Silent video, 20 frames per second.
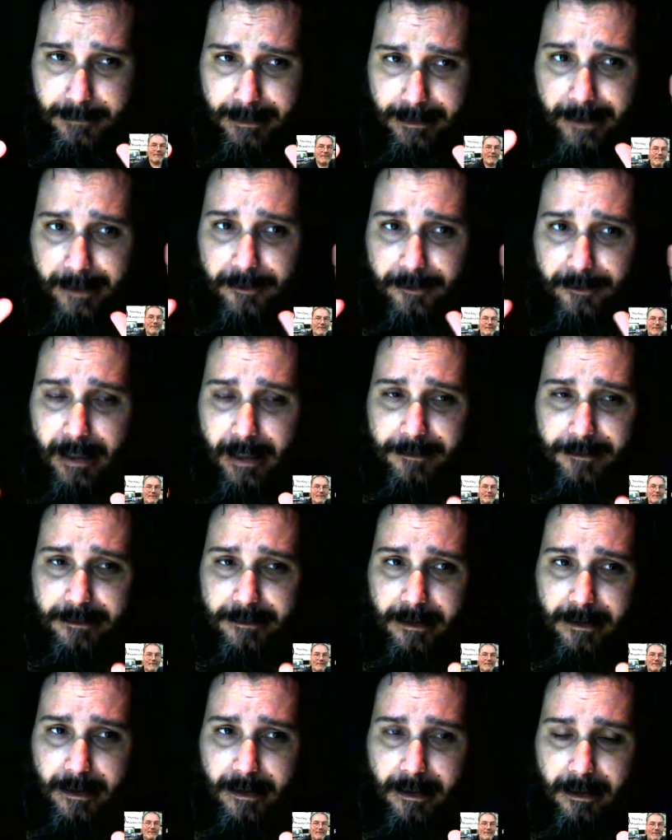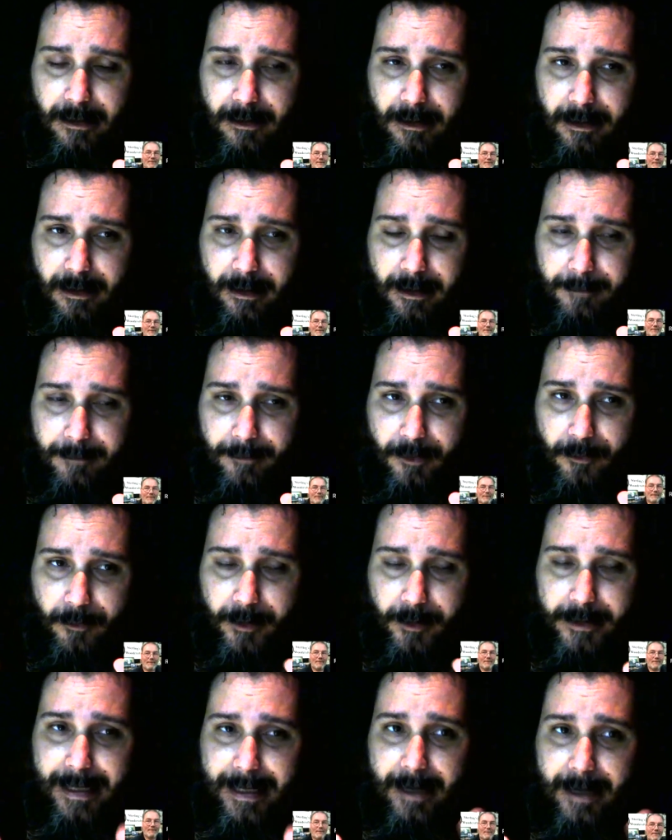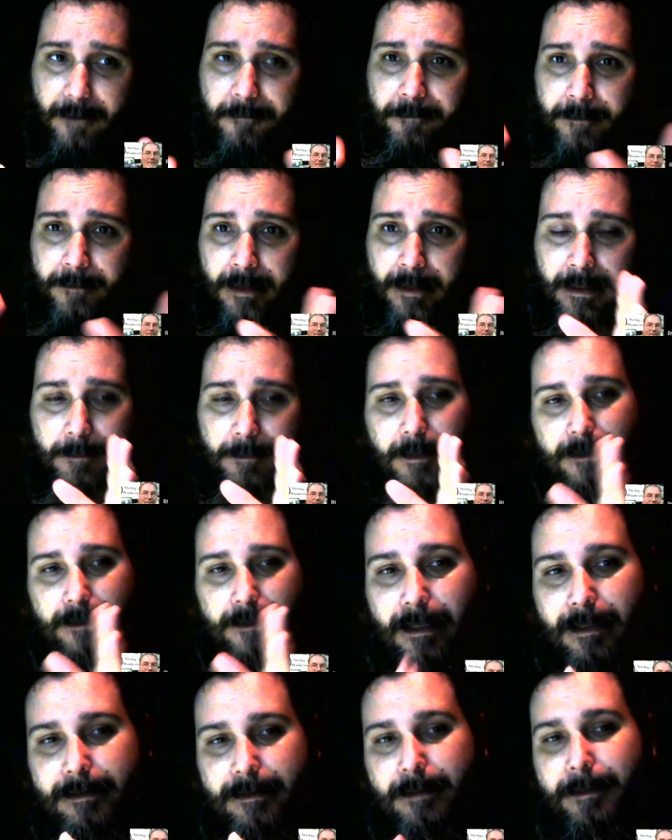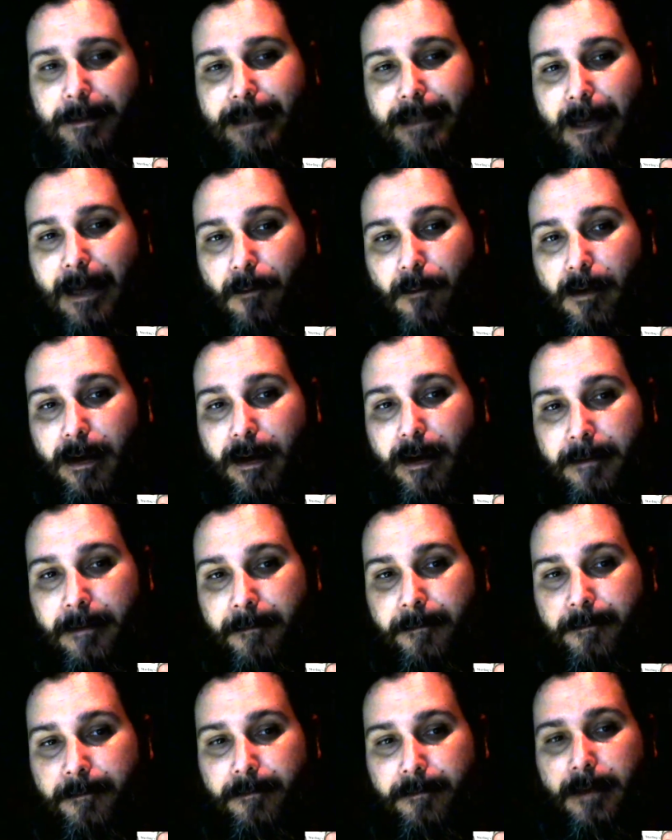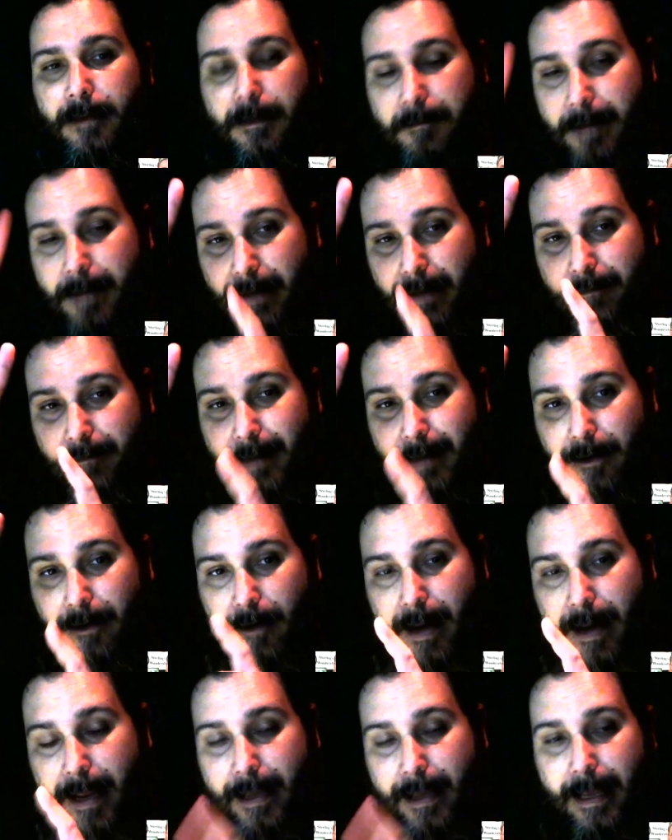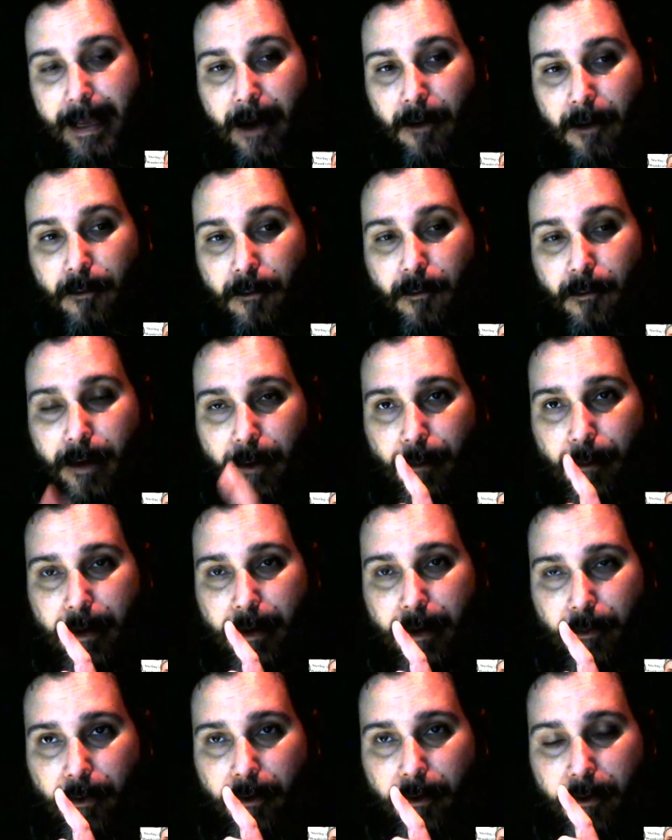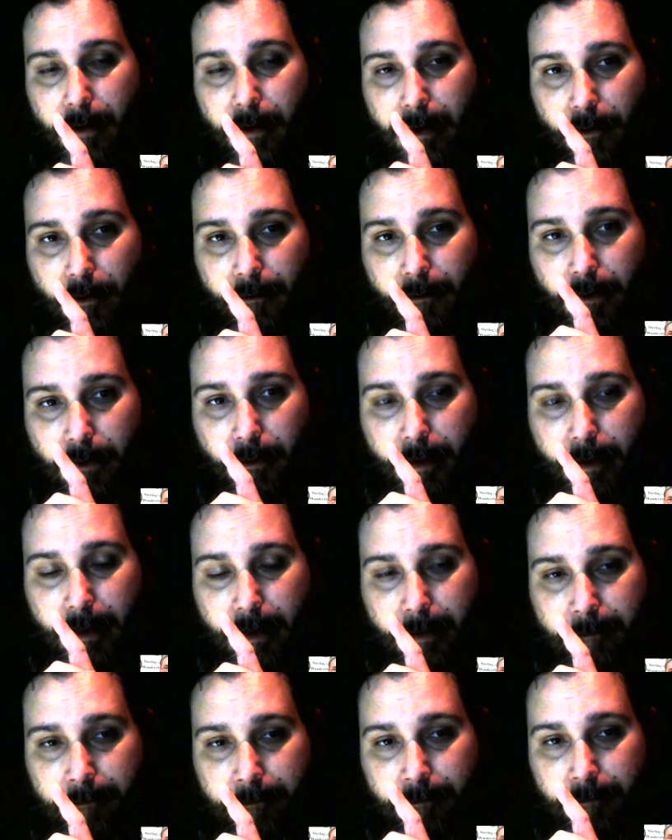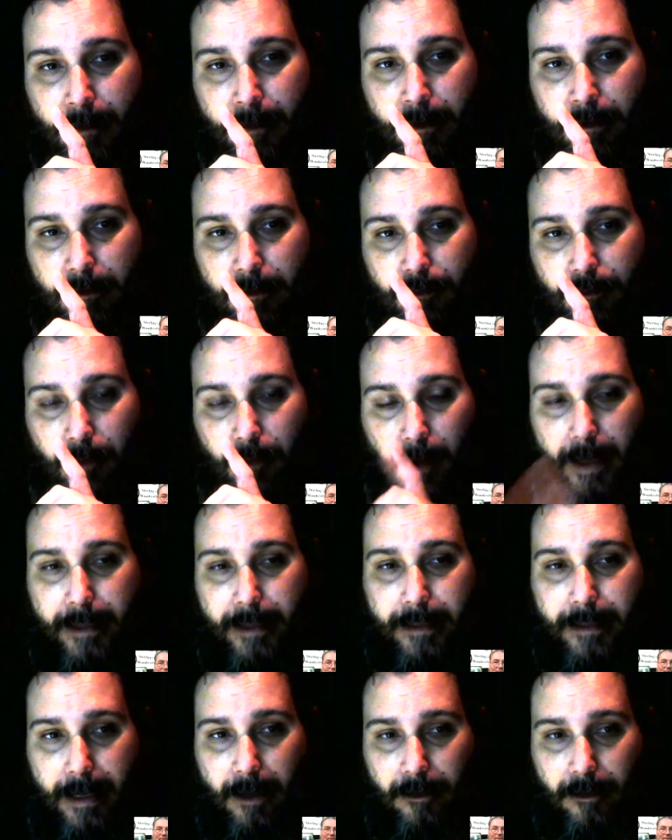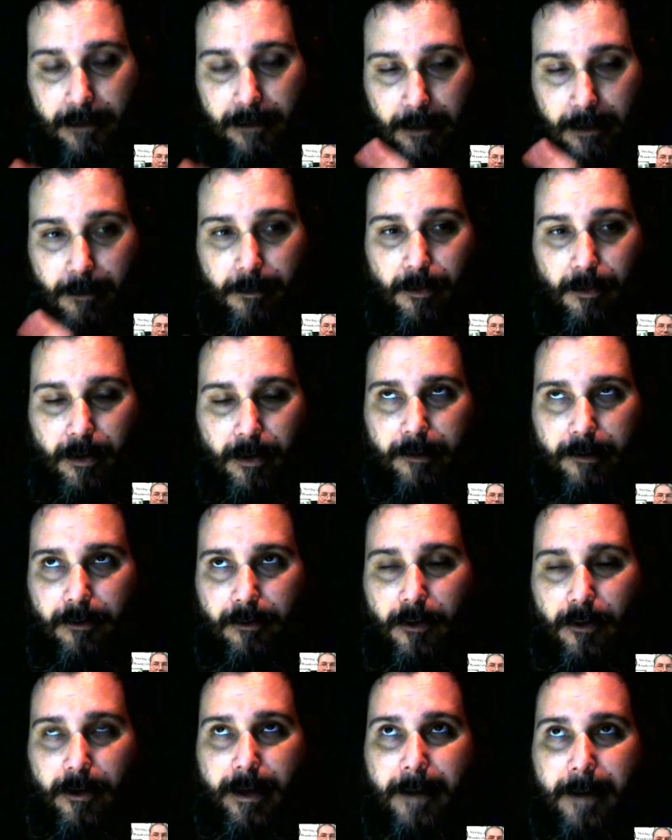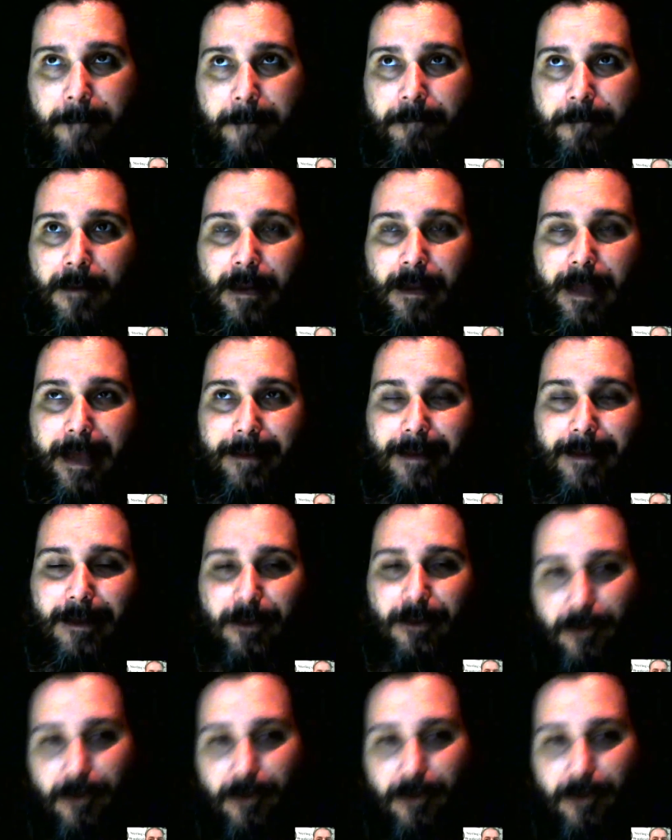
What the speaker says: and you gave us the rundown, but us about that one Mad Maker hangout where we were interviewing Twidell, Temple Boy Turning, and then